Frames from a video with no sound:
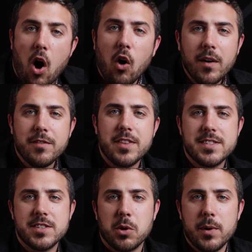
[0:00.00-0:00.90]
All of
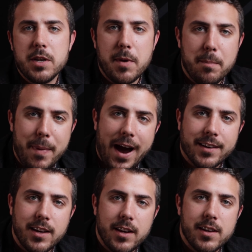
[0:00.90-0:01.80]
this is going to be
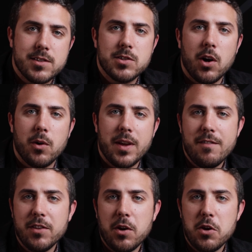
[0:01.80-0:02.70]
backdated, so
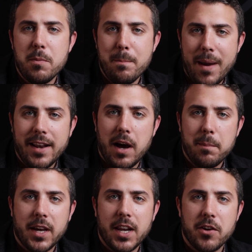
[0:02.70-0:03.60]
even though you may not
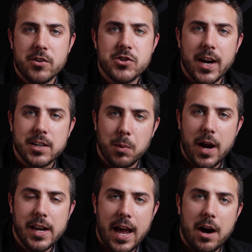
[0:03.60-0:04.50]
be getting your checks
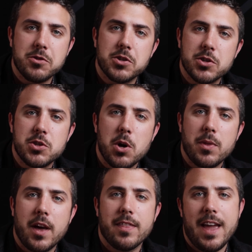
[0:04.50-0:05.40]
right now, just know
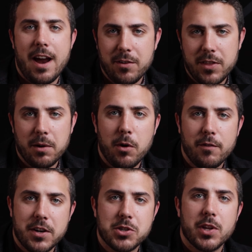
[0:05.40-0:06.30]
that everything will
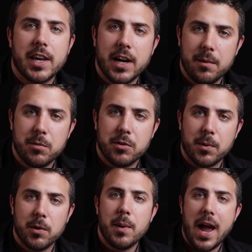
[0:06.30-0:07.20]
eventually come
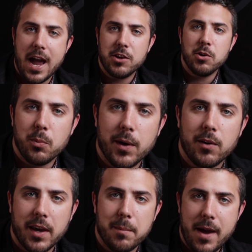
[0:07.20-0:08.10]
through and you will
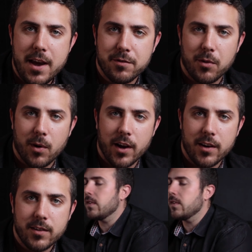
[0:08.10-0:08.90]
get paid for it.